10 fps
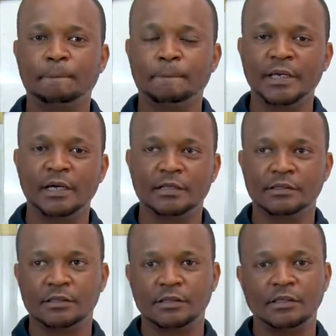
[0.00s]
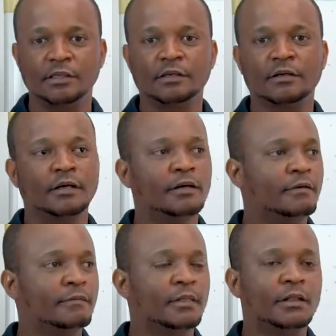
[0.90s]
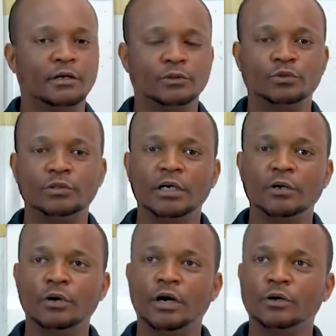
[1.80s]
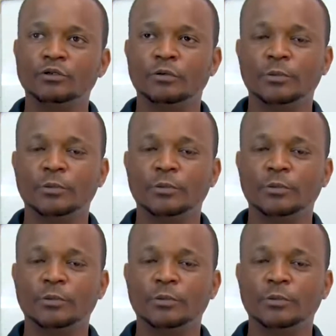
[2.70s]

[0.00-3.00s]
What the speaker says: PLC. Today we are going to be